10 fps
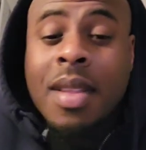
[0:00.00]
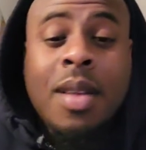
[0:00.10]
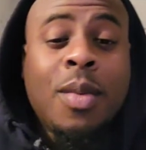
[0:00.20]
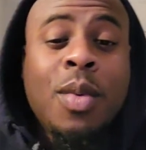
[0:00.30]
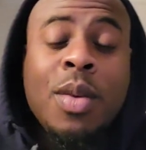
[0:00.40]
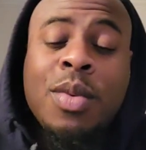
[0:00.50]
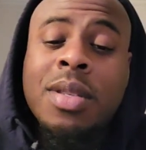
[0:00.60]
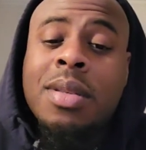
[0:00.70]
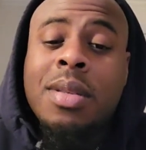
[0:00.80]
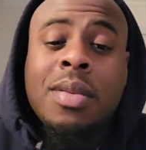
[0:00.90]
we
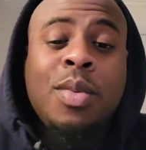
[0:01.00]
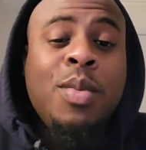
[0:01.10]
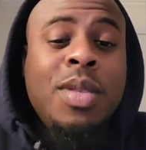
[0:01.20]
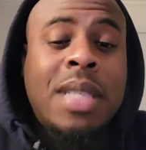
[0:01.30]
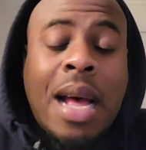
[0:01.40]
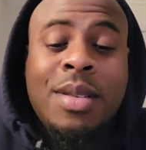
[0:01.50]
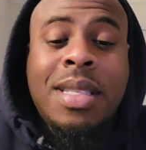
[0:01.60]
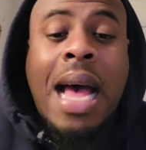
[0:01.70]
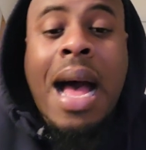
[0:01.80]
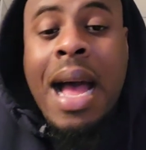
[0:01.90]
was
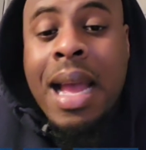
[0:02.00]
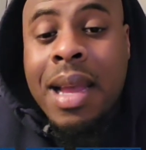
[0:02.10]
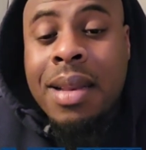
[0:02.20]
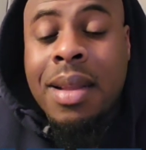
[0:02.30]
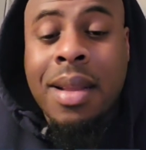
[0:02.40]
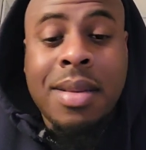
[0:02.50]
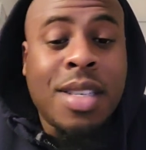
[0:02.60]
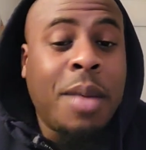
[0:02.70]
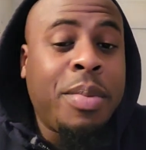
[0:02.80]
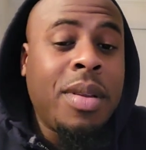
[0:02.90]
outside and
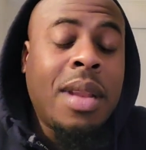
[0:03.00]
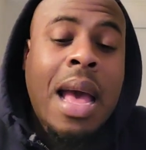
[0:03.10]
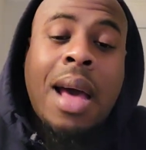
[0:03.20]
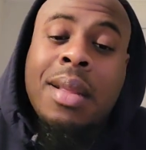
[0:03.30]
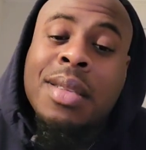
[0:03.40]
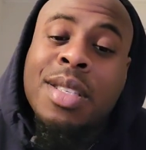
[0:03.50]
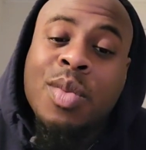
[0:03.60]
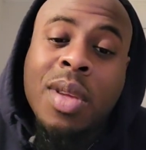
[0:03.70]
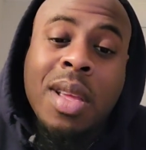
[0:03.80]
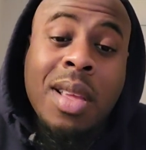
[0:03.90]
jumping out of the
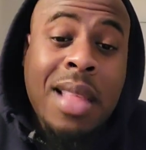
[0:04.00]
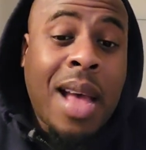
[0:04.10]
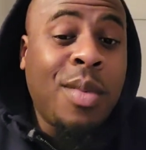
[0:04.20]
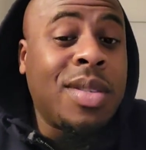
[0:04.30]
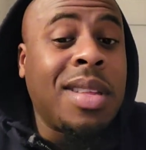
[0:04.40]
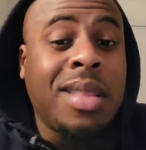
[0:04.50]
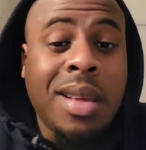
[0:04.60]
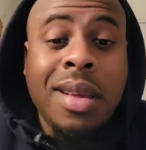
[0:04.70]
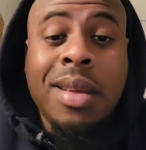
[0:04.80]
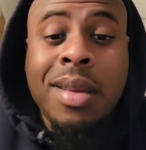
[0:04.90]
swing. That was a
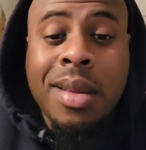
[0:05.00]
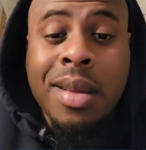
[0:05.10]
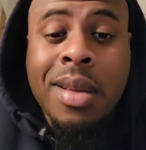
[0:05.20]
thing.